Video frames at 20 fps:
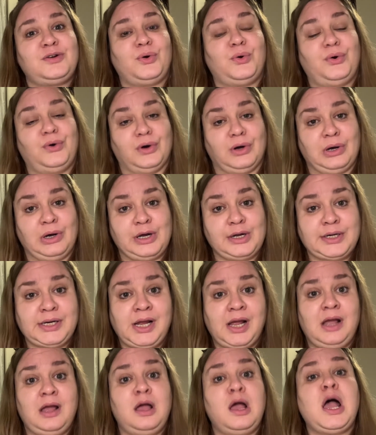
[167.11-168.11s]
or
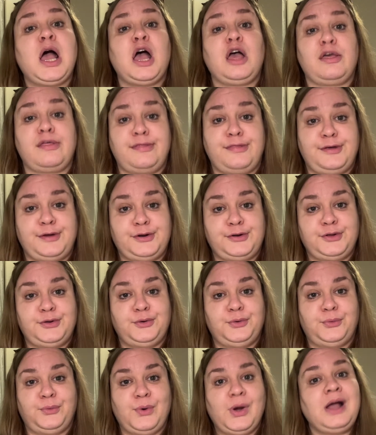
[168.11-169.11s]

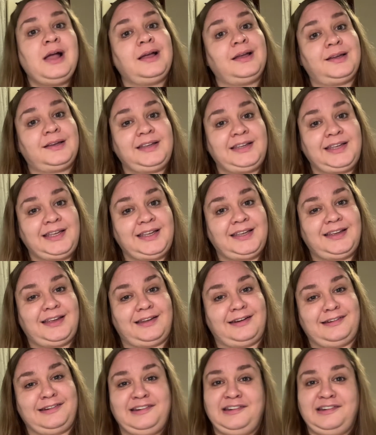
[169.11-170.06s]
þrjú kyn,